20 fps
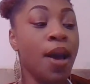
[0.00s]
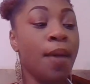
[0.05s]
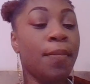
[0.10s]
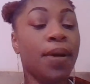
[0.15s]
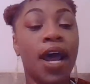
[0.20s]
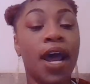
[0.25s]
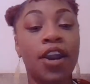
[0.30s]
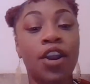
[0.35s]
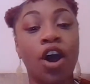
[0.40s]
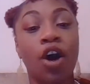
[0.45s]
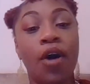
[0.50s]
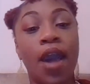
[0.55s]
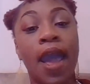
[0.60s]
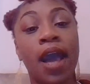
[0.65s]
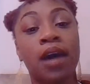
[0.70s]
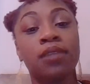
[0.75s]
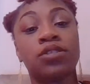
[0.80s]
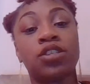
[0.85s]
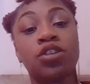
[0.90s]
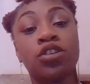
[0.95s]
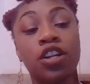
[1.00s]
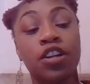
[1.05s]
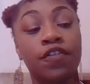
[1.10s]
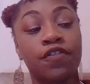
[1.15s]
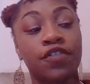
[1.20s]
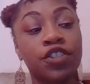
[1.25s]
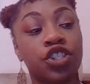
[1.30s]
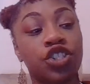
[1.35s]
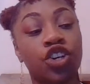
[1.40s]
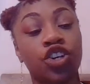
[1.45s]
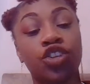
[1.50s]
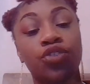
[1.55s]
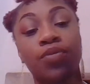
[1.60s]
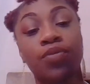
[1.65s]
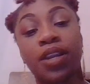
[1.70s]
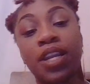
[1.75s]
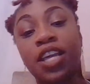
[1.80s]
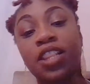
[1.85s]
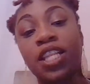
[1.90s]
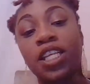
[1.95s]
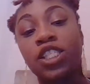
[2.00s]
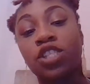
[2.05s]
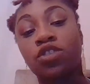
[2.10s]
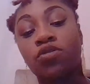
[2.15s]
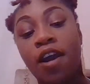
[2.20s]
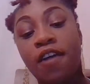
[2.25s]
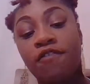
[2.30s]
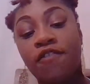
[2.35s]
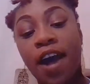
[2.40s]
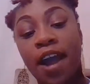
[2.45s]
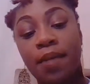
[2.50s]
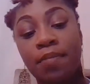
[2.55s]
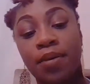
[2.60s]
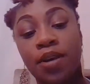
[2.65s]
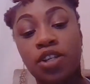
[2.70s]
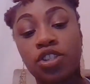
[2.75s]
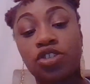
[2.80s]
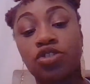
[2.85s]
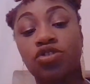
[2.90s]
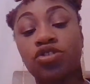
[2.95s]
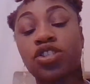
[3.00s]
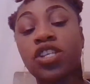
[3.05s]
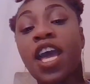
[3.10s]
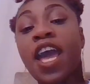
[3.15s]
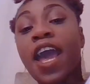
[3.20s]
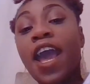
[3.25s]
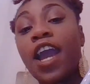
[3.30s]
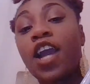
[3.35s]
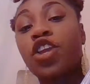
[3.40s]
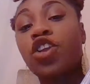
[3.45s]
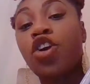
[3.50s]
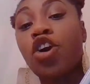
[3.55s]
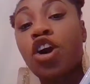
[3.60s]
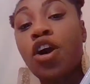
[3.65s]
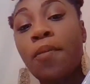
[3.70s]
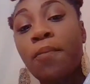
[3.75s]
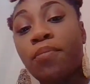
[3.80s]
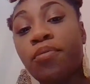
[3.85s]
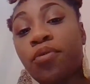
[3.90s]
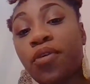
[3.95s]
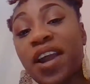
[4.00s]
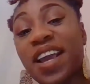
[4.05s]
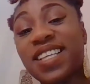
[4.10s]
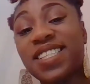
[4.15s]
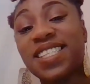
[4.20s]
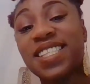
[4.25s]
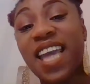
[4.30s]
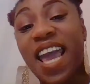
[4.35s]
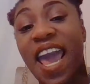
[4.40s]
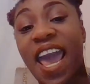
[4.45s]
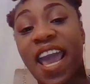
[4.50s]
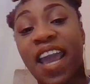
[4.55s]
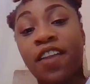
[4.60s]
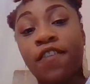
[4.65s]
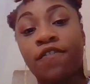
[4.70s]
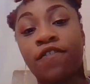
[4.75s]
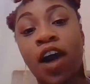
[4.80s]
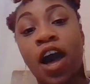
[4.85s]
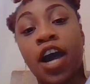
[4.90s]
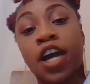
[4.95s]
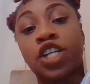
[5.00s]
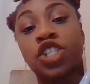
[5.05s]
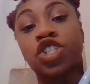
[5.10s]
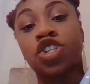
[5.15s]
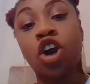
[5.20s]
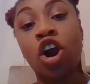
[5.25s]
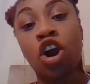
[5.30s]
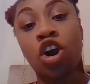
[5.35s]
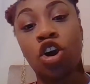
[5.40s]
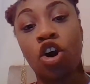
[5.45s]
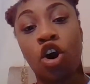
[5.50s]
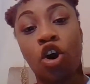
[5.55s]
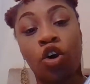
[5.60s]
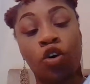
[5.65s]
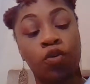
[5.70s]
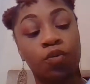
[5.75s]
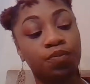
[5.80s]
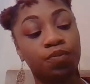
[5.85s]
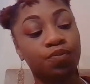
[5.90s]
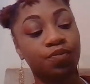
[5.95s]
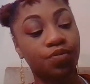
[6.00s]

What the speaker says: But I know absolutely for sure you will need these graphite pencils and your compressed and vine charcoal.